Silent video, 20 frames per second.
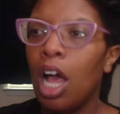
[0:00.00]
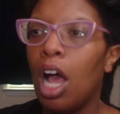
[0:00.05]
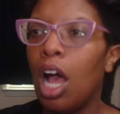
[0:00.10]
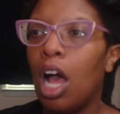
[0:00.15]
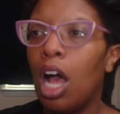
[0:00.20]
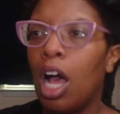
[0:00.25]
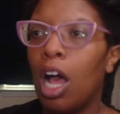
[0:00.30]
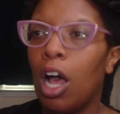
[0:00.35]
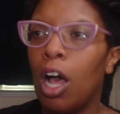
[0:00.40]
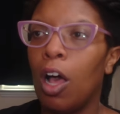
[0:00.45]

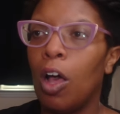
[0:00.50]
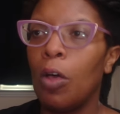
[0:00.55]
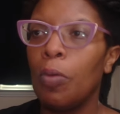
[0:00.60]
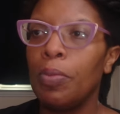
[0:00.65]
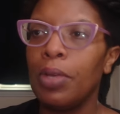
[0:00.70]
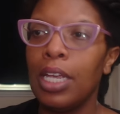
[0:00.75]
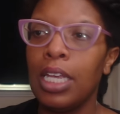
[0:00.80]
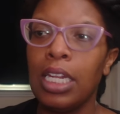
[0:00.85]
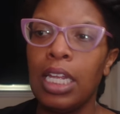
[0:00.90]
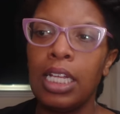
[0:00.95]
um,
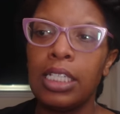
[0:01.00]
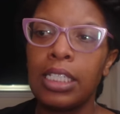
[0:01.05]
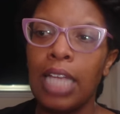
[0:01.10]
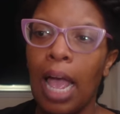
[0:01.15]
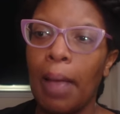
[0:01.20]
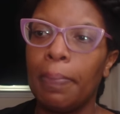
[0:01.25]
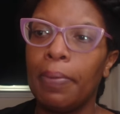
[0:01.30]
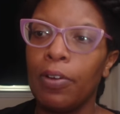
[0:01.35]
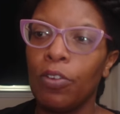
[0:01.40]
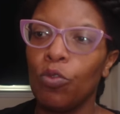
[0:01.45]
any
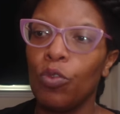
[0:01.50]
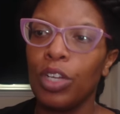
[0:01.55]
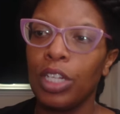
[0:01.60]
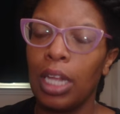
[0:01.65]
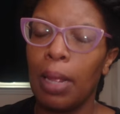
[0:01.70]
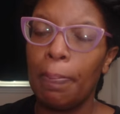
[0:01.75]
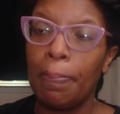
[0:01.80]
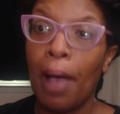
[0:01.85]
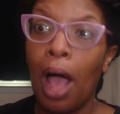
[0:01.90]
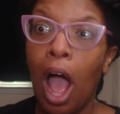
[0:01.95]
type of
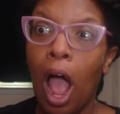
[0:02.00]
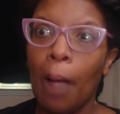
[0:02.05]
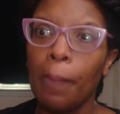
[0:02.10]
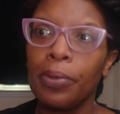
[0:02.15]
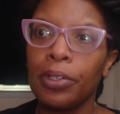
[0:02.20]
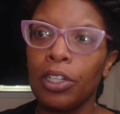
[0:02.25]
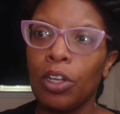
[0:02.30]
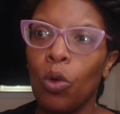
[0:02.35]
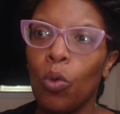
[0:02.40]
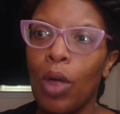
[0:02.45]
really
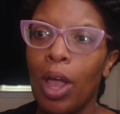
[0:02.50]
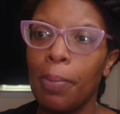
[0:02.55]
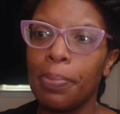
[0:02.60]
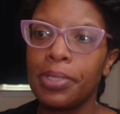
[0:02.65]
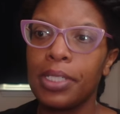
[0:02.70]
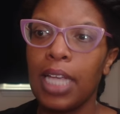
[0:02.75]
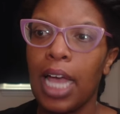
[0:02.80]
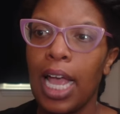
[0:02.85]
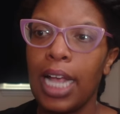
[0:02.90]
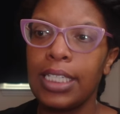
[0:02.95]
popular
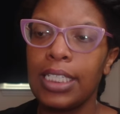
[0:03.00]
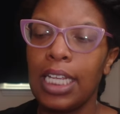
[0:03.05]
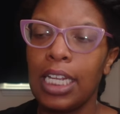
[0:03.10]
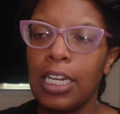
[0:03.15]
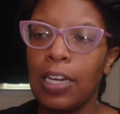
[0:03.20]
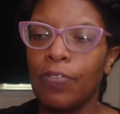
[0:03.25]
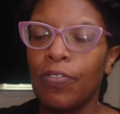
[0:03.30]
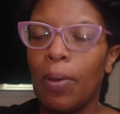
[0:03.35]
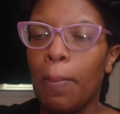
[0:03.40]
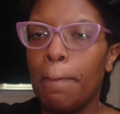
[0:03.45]
websites, and
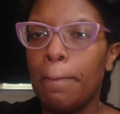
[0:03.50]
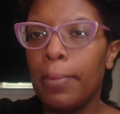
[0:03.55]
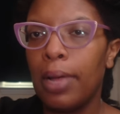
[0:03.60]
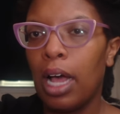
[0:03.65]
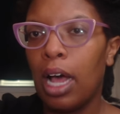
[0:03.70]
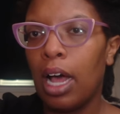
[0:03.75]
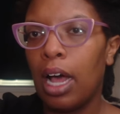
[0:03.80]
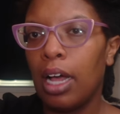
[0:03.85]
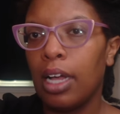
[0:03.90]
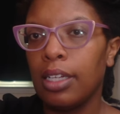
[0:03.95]
if a
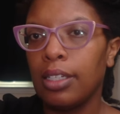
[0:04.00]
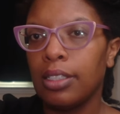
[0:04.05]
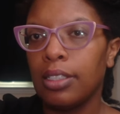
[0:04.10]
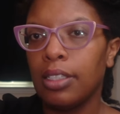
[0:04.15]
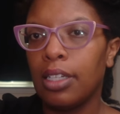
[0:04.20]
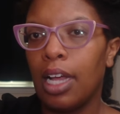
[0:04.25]
uh,